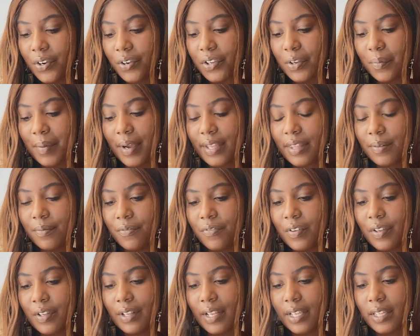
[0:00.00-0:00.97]
You make them
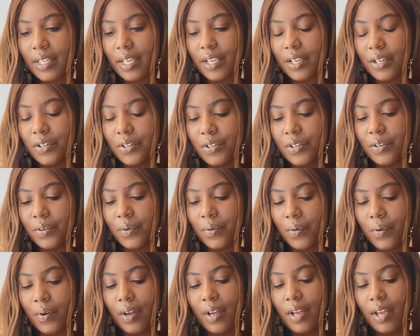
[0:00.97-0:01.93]
feel like they can
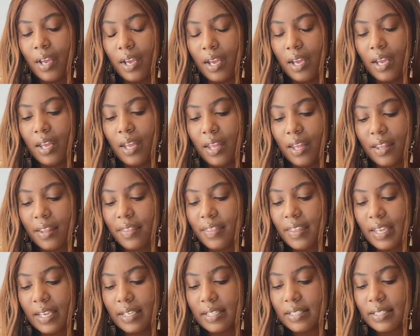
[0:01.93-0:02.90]
do
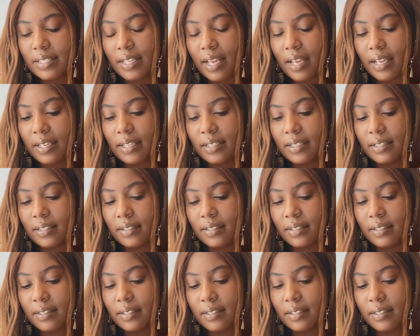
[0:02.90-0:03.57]
things that,